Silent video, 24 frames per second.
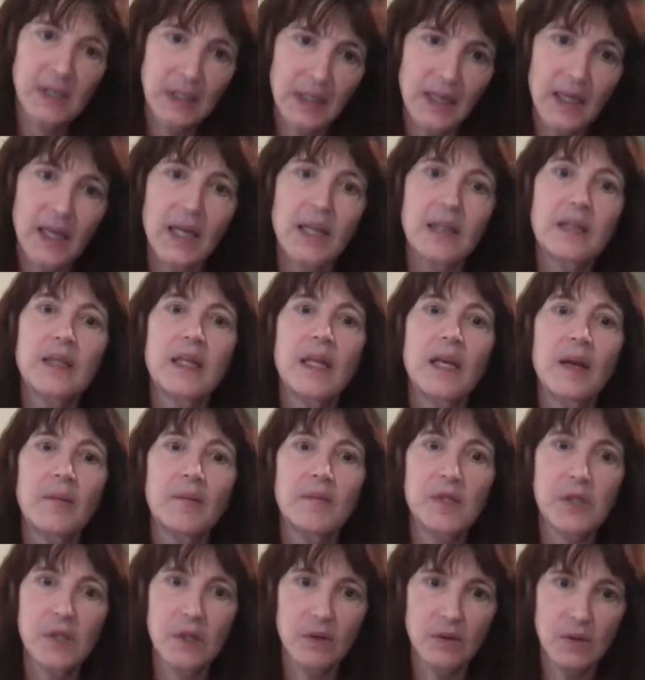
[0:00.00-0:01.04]
get
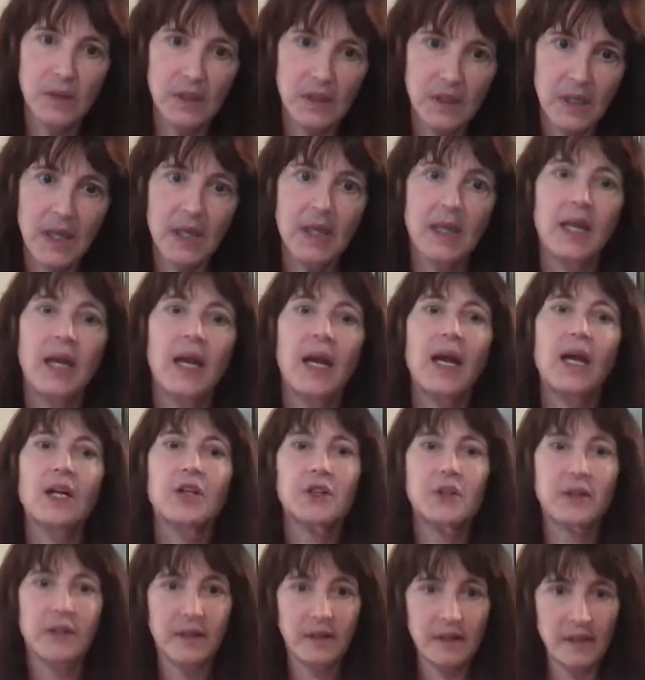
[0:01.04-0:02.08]
them so that they can
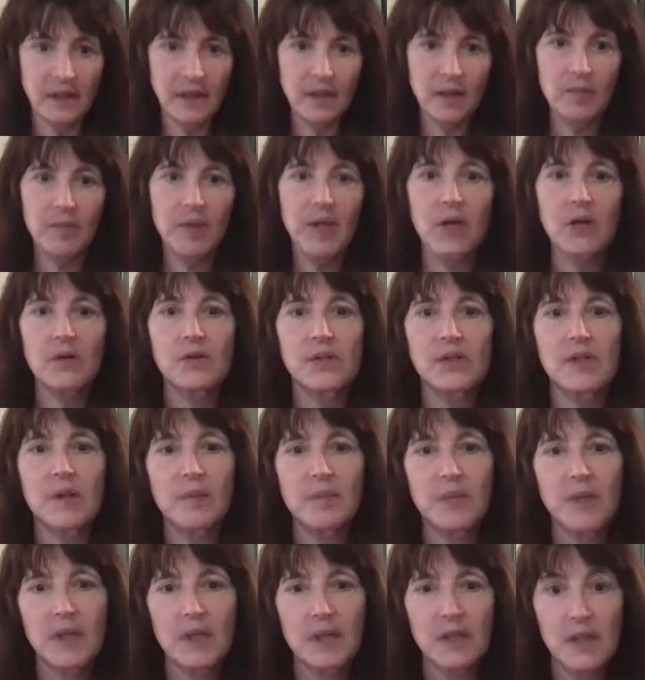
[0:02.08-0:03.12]
actually think about
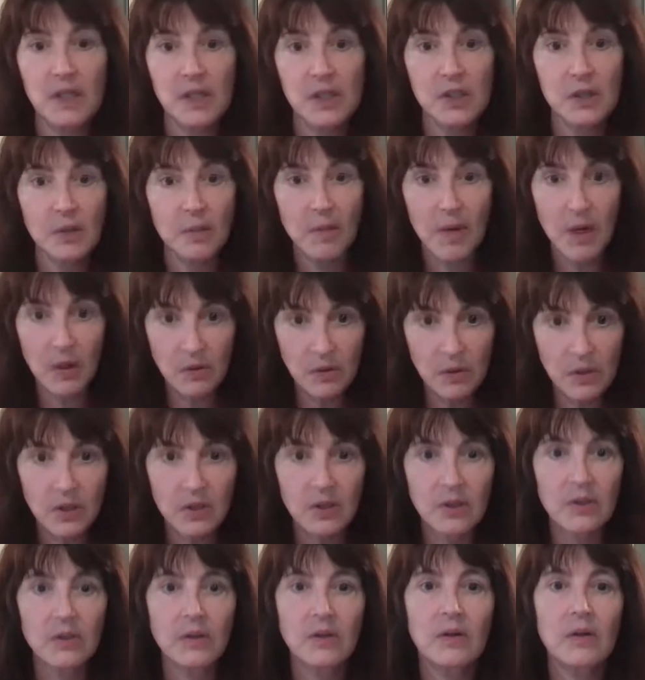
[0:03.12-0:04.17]
something that's
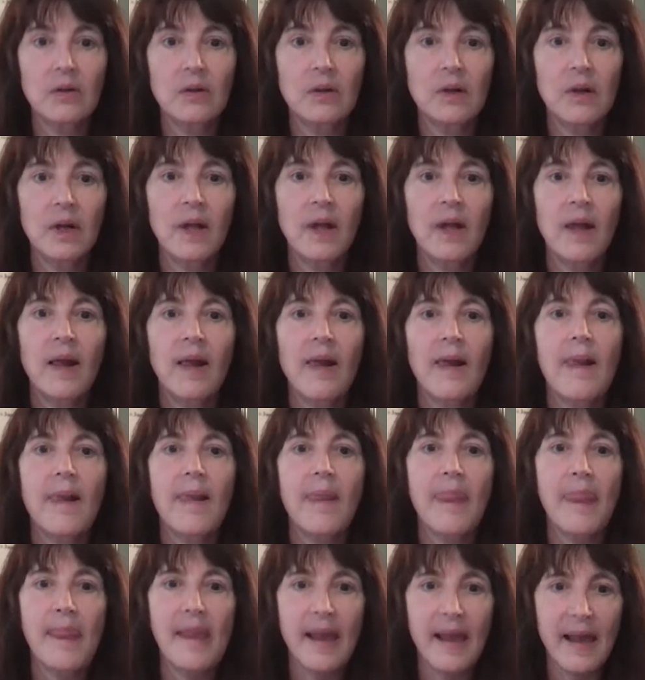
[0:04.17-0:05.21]
emotional,
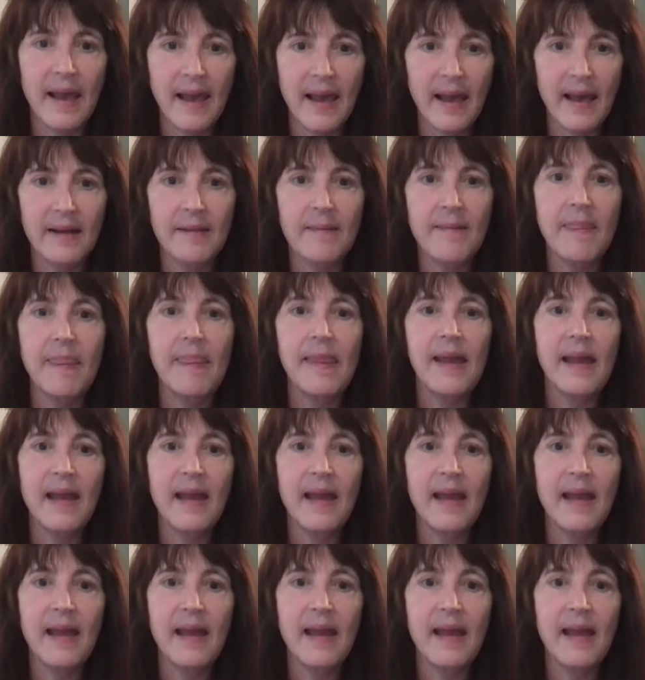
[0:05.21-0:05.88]
and